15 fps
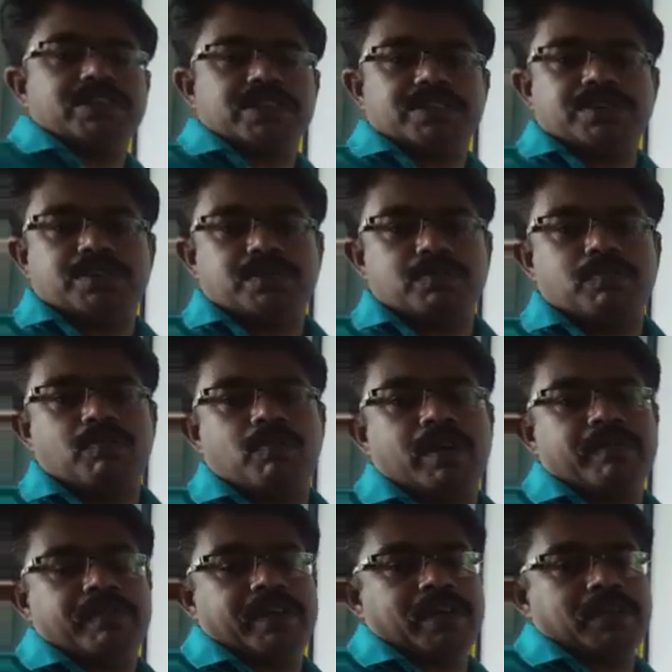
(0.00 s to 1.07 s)
tense
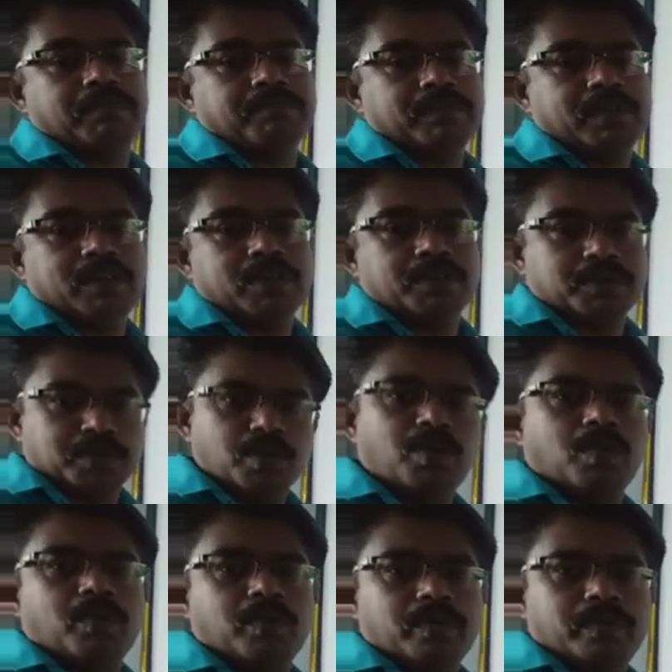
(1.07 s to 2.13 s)
what we have to
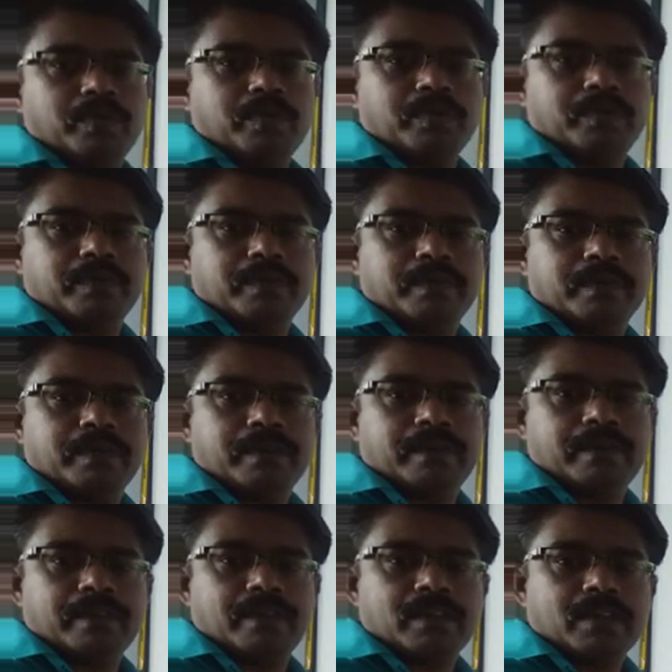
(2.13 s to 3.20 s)
know.
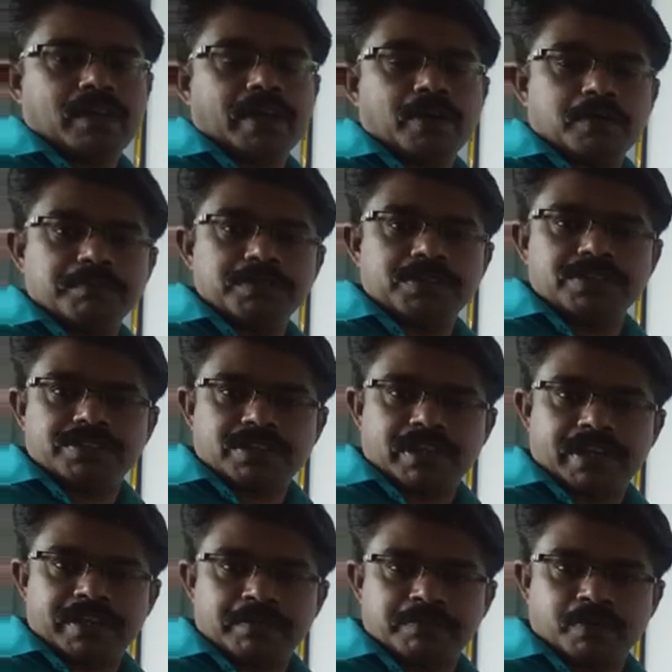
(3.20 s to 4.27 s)
I hope it is
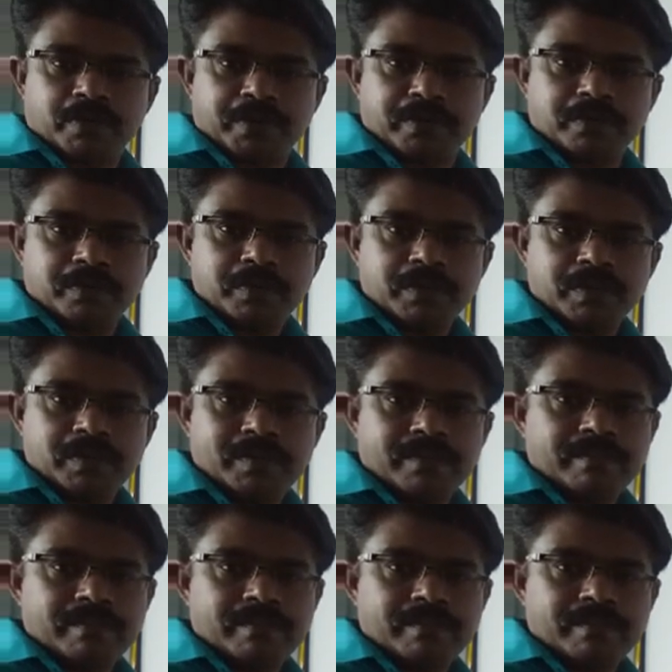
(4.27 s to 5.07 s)
clear for you.